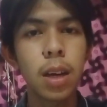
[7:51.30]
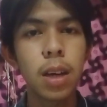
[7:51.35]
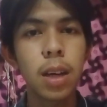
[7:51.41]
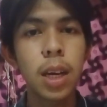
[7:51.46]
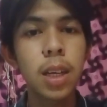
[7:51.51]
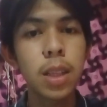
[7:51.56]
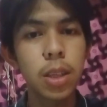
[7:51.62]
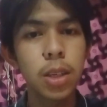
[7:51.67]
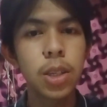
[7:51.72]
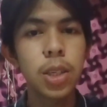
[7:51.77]

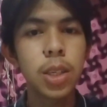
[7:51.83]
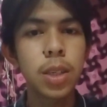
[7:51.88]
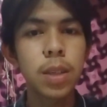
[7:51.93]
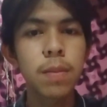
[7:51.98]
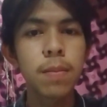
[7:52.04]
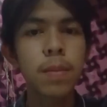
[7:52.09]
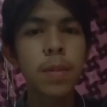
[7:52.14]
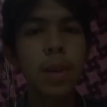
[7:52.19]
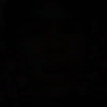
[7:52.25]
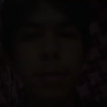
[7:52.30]
English.
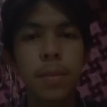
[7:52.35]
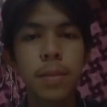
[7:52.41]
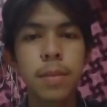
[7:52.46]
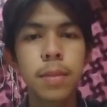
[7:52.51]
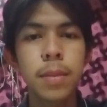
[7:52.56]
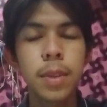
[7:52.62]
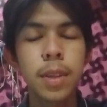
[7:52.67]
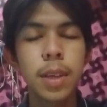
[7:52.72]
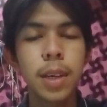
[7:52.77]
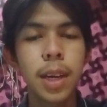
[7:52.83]

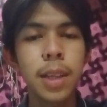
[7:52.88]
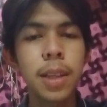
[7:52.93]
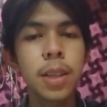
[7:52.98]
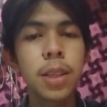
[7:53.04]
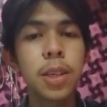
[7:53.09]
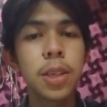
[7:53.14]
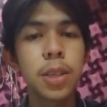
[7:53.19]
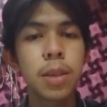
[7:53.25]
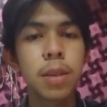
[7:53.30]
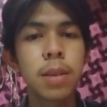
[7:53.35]
In
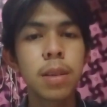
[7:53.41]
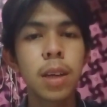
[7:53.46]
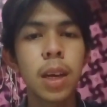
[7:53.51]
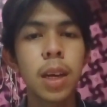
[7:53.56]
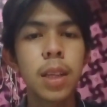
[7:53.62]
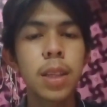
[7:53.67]
addition,